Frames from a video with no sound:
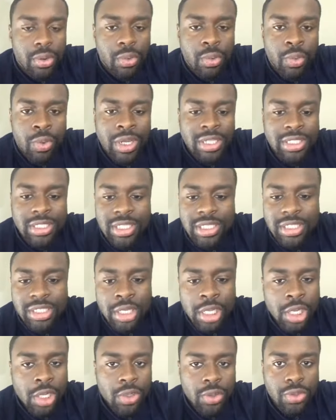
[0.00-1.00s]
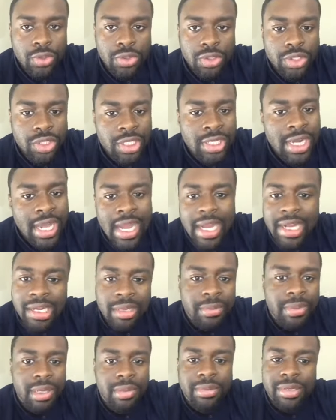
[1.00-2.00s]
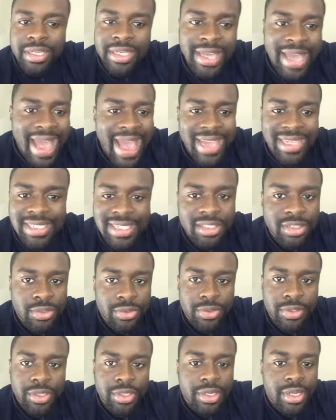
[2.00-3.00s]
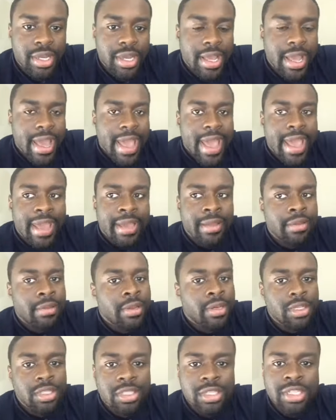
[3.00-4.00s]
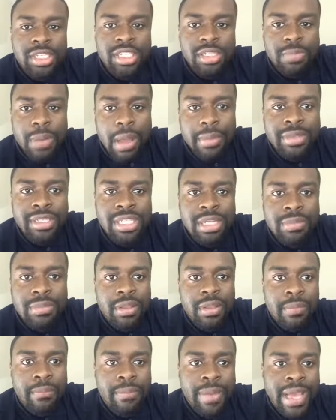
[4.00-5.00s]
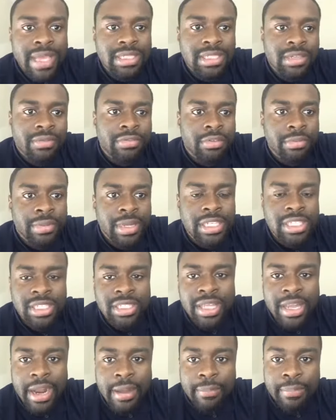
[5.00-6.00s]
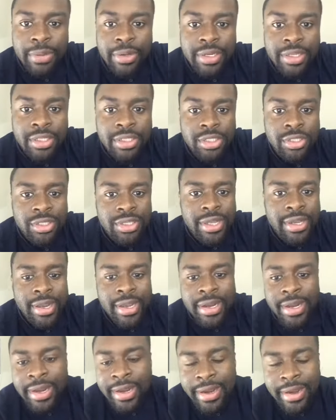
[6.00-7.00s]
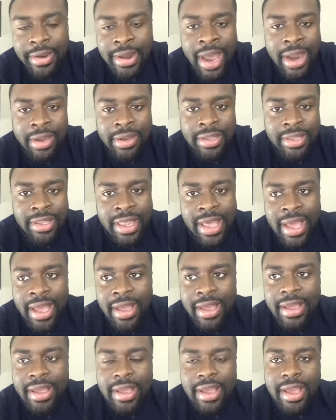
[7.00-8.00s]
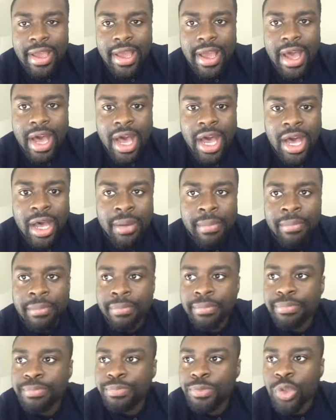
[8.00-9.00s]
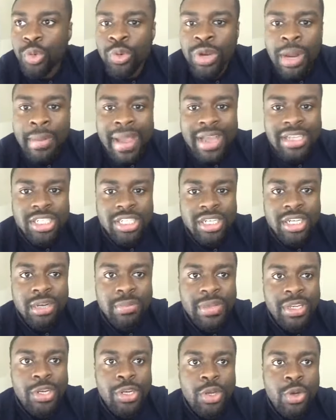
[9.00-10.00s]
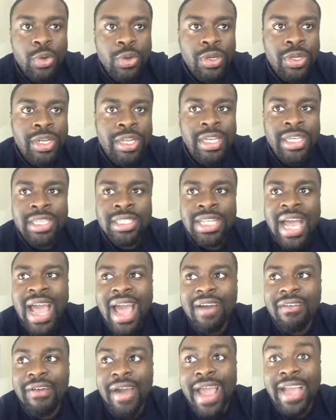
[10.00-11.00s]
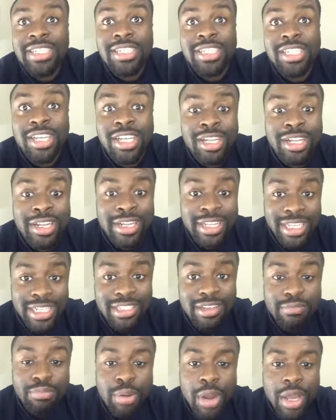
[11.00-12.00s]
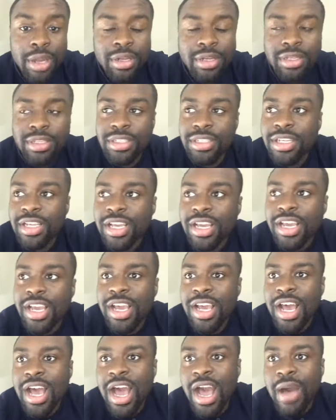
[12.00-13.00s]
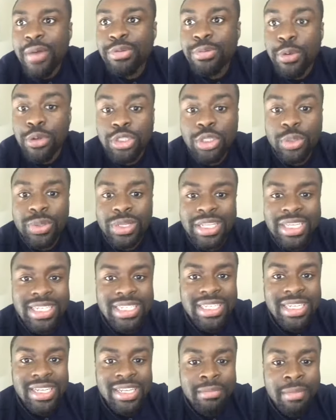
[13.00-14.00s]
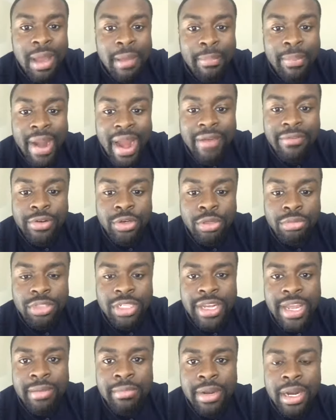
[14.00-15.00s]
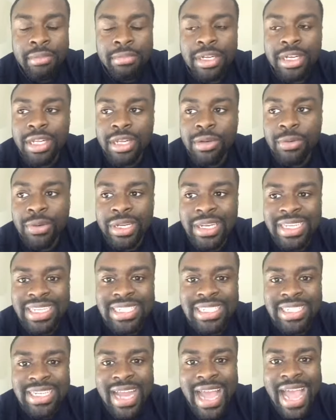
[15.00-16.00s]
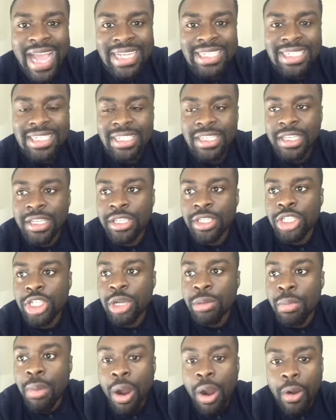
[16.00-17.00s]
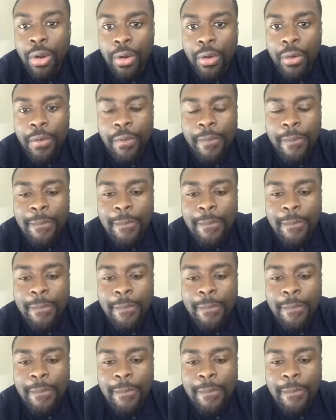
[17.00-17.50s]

once it's closed, you're not going to be able to get access to it. And th this is probably of the best information that I put into there. And not only that, um, what I'm actually going to be doing is I have actually a list of products. I was supposed to release it in my private group today, but I'm going to release it actually tomorrow.